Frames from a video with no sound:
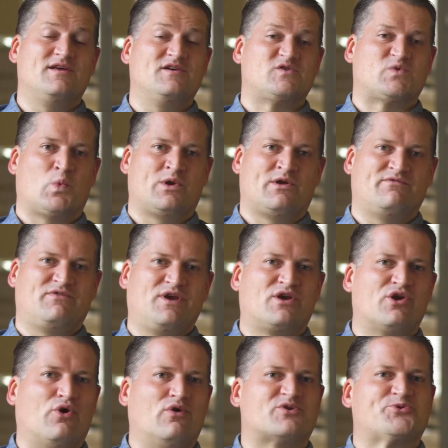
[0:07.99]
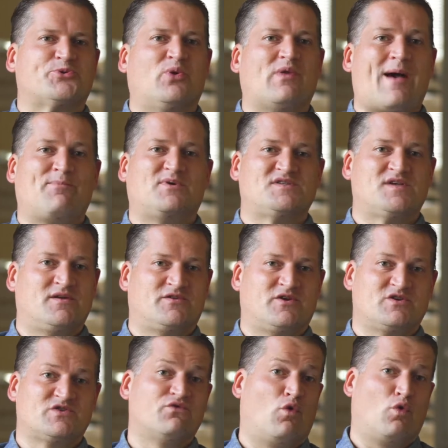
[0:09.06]
it is one of the cultural
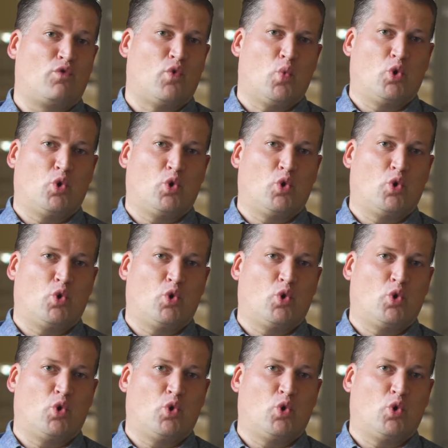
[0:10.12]
epicenters for the